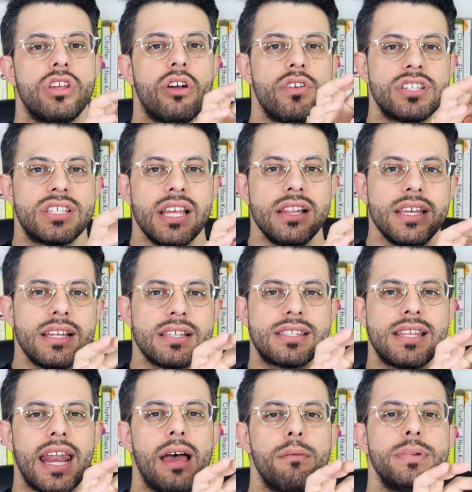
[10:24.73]
the
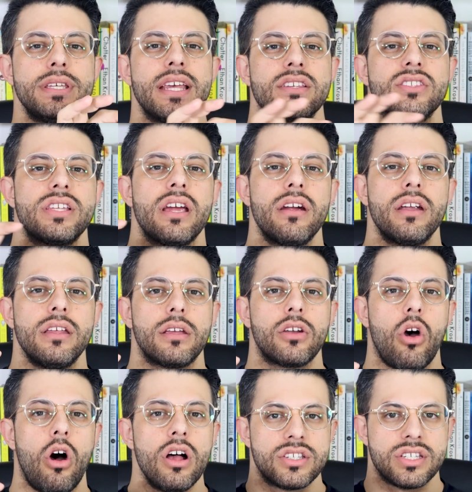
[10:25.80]
resilience that
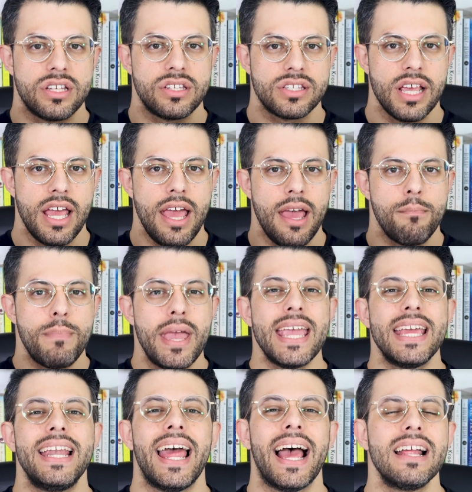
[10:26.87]
ambidexterity causes
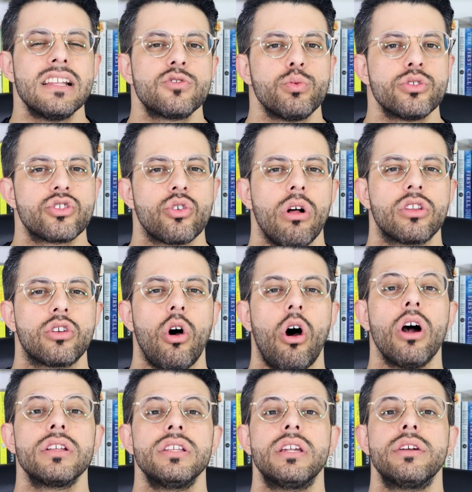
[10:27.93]
may enhance what's called
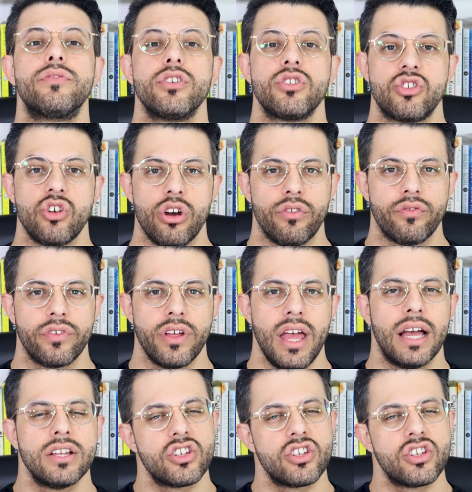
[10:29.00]
cognitive reserve.